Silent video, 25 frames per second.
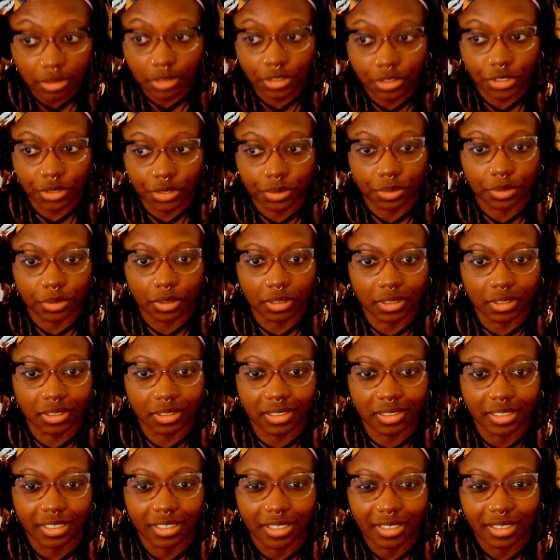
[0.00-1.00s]
to you.
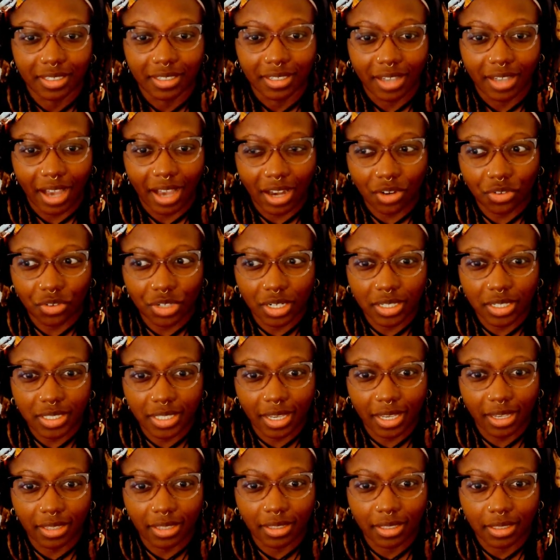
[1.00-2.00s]
I don't
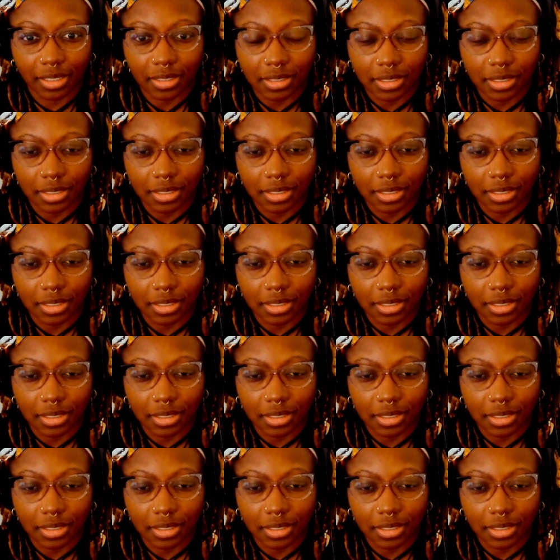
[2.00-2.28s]
understand this.